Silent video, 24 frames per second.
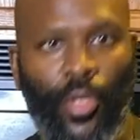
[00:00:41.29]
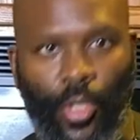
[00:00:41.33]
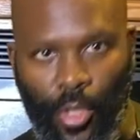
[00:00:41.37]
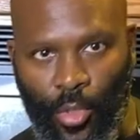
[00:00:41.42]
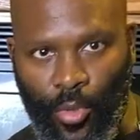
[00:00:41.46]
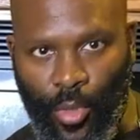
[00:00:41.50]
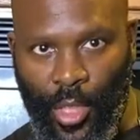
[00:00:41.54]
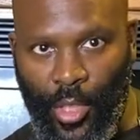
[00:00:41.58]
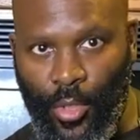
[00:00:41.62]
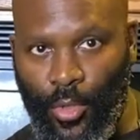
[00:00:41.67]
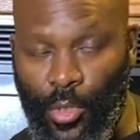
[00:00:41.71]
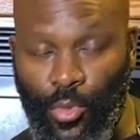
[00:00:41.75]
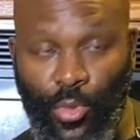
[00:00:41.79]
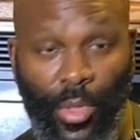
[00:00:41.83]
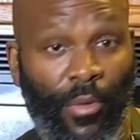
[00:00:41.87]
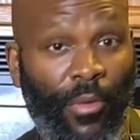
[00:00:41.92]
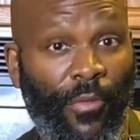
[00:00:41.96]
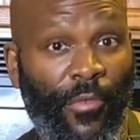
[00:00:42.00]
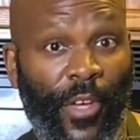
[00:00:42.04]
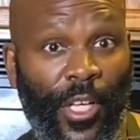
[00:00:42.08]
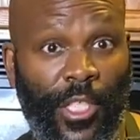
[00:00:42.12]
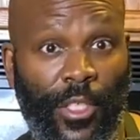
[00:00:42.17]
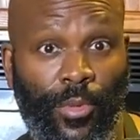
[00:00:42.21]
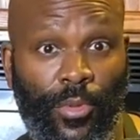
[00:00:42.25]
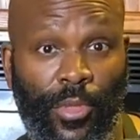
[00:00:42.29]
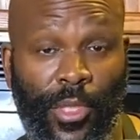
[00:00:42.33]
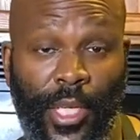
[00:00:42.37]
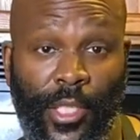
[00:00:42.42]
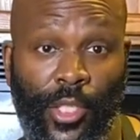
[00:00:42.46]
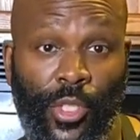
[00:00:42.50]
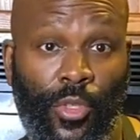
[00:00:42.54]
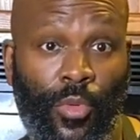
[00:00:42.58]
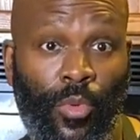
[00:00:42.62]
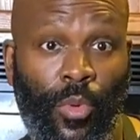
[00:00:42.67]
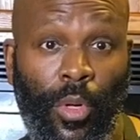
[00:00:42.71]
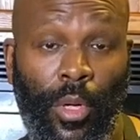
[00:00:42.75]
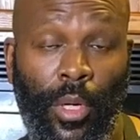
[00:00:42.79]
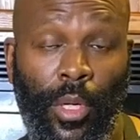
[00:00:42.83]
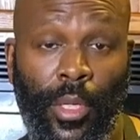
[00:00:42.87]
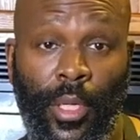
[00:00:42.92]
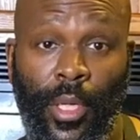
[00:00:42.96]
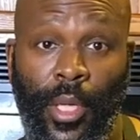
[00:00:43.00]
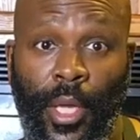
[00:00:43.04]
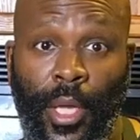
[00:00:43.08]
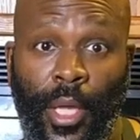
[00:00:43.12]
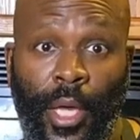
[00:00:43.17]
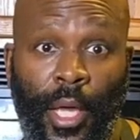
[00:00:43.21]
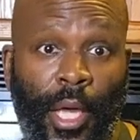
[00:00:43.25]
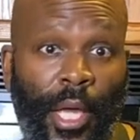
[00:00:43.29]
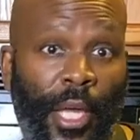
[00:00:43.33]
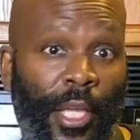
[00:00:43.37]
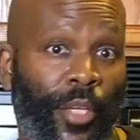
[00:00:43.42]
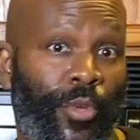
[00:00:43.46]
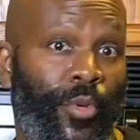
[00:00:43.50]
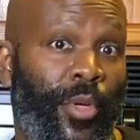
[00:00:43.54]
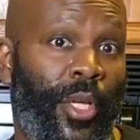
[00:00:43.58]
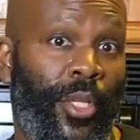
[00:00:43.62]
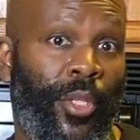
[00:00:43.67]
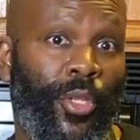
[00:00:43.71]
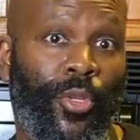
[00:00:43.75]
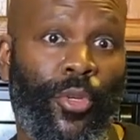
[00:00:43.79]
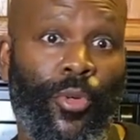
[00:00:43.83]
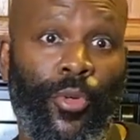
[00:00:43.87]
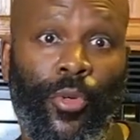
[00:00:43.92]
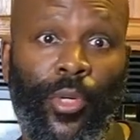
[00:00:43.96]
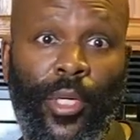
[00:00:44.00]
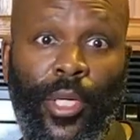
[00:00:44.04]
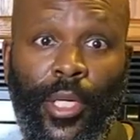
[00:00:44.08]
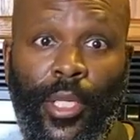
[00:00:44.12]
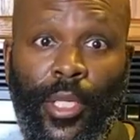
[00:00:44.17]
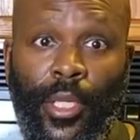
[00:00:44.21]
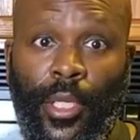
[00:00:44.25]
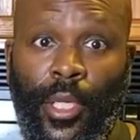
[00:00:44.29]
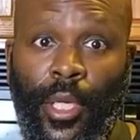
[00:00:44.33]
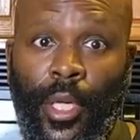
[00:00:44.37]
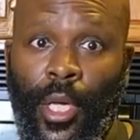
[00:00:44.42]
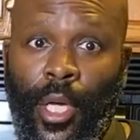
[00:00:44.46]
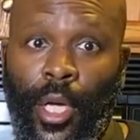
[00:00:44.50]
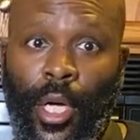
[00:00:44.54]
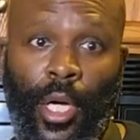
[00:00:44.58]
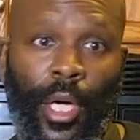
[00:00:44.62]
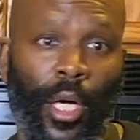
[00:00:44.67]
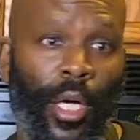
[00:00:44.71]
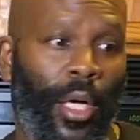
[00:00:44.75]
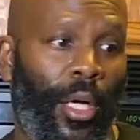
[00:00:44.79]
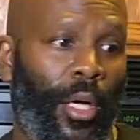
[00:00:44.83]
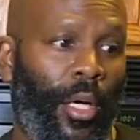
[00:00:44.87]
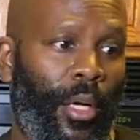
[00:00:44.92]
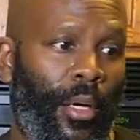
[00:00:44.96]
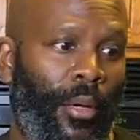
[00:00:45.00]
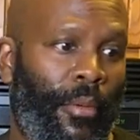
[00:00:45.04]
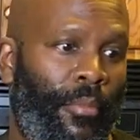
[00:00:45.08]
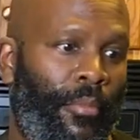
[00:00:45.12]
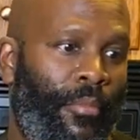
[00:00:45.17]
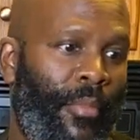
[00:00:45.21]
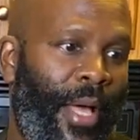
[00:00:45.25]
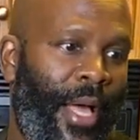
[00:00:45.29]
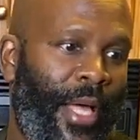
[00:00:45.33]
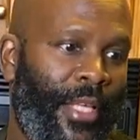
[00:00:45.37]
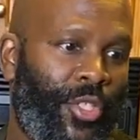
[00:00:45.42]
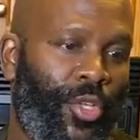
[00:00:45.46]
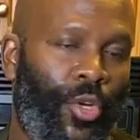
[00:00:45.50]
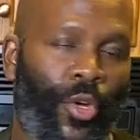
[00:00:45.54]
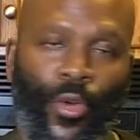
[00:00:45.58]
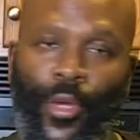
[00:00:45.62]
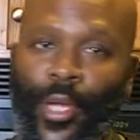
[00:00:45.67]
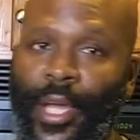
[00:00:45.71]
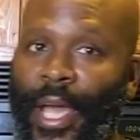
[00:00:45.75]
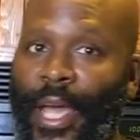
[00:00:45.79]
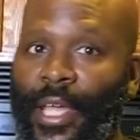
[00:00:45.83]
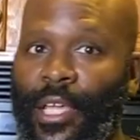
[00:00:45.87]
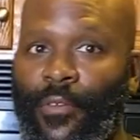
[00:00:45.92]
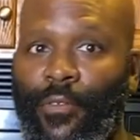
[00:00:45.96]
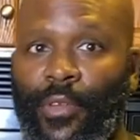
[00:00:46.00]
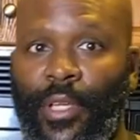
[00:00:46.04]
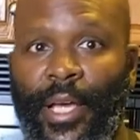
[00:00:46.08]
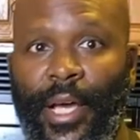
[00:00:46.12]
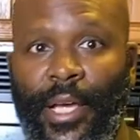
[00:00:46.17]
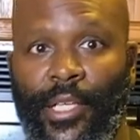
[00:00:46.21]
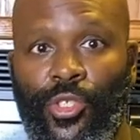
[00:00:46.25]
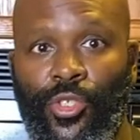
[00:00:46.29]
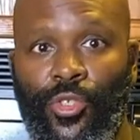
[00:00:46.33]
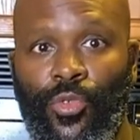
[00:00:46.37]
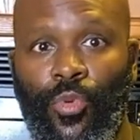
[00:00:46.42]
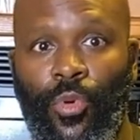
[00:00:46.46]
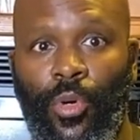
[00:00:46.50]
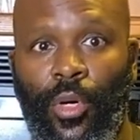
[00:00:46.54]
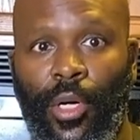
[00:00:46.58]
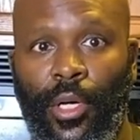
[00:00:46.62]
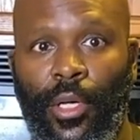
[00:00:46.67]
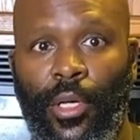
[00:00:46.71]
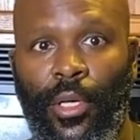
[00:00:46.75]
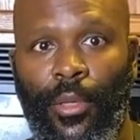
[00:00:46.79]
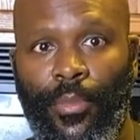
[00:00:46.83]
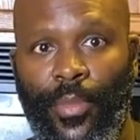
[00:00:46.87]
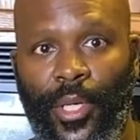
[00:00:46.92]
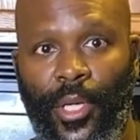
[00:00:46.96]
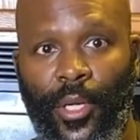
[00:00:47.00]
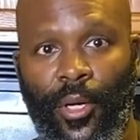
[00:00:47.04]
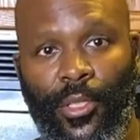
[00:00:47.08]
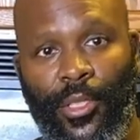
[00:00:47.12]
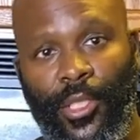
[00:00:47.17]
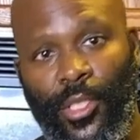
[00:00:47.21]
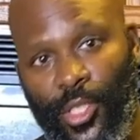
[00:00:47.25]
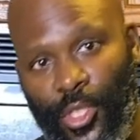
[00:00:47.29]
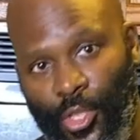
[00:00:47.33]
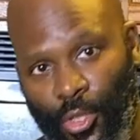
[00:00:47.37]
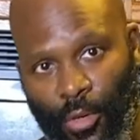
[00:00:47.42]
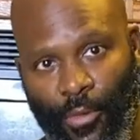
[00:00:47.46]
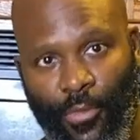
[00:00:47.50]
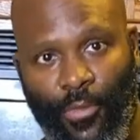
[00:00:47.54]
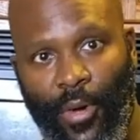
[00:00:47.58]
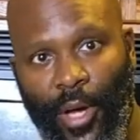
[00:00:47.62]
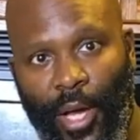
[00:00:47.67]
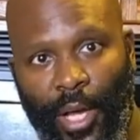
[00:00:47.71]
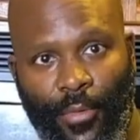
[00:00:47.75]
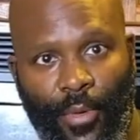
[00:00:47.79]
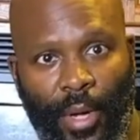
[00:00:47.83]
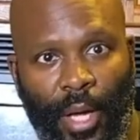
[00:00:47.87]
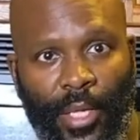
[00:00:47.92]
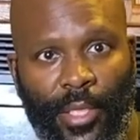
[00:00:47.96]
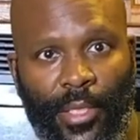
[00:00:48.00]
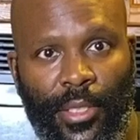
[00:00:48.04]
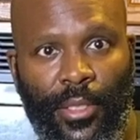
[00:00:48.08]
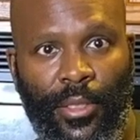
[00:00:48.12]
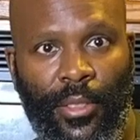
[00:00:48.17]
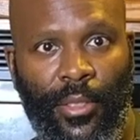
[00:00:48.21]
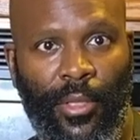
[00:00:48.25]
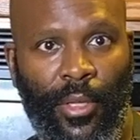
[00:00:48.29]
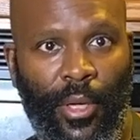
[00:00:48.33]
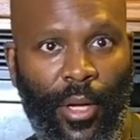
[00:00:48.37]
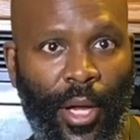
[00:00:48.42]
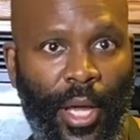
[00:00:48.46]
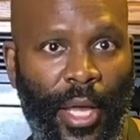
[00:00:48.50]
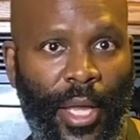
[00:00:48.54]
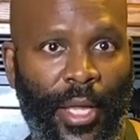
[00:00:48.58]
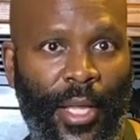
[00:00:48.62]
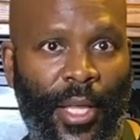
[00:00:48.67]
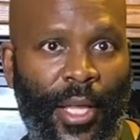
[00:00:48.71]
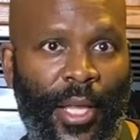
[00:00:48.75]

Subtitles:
You can use whatever vegetables that you want, and you can do it as creatively as you want because it's your fried rice. All right.